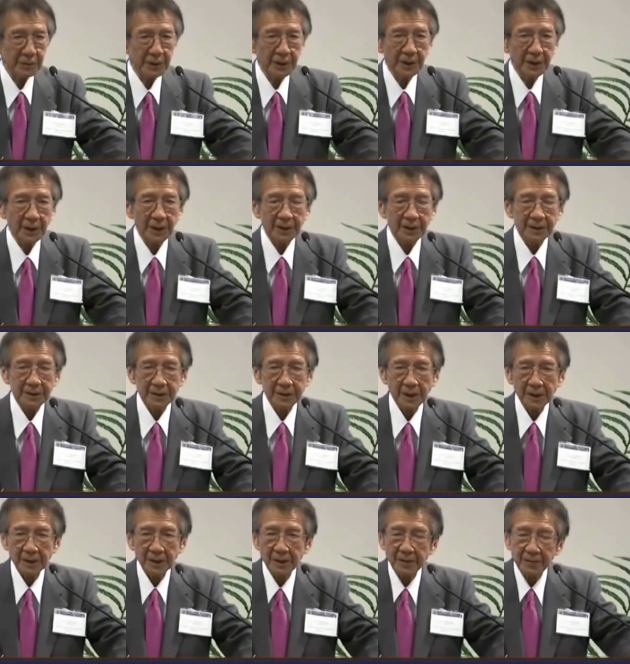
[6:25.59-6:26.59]
me and
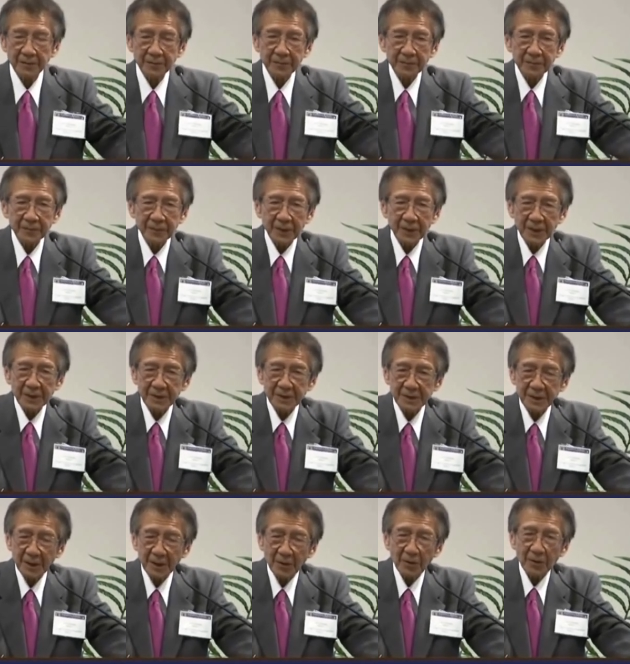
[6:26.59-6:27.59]
said,
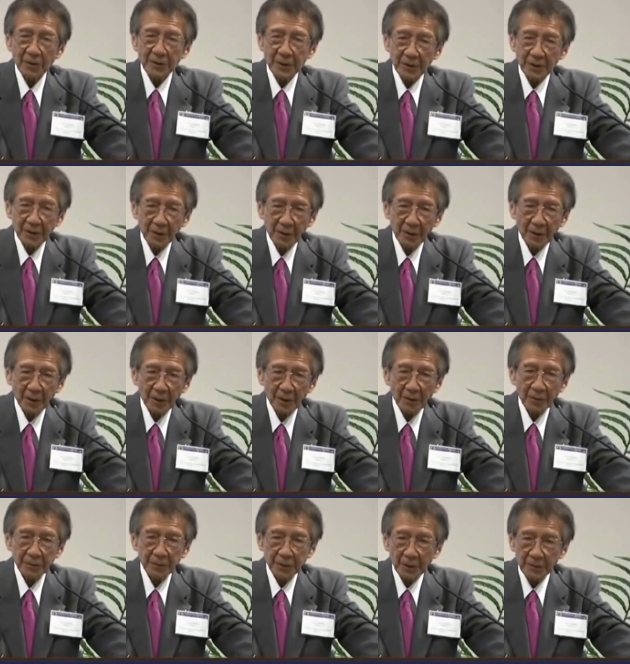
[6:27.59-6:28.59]
Is there another
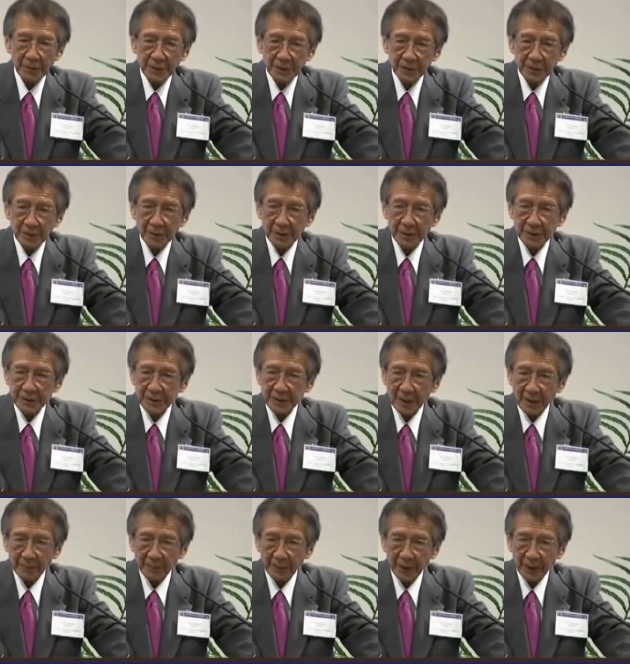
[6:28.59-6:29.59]
Carl Tomizuka in
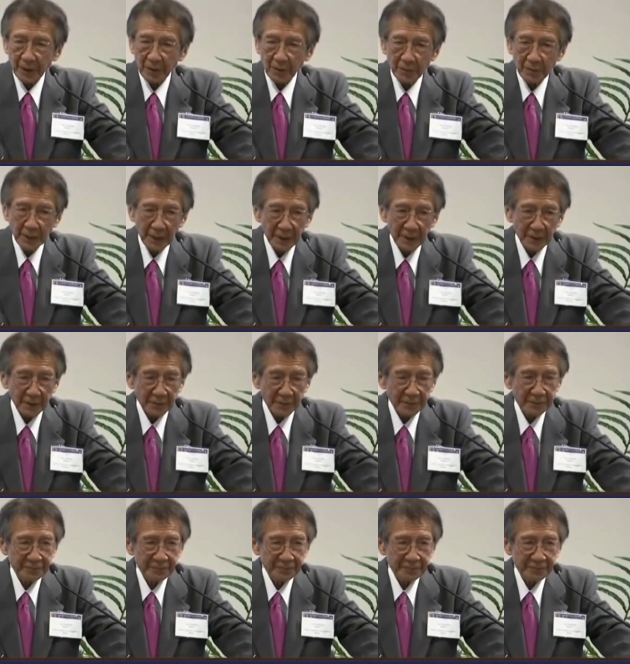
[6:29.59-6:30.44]
Champaign, Urbana?